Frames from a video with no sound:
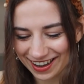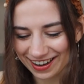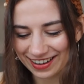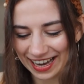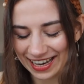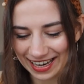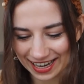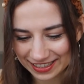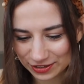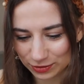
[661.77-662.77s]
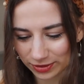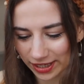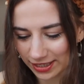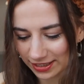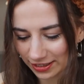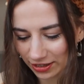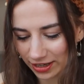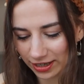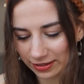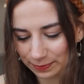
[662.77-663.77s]
okay, let's read
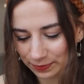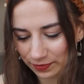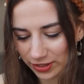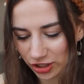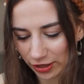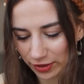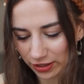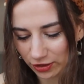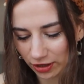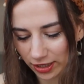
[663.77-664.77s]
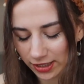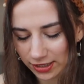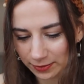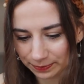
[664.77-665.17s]
the chariot card.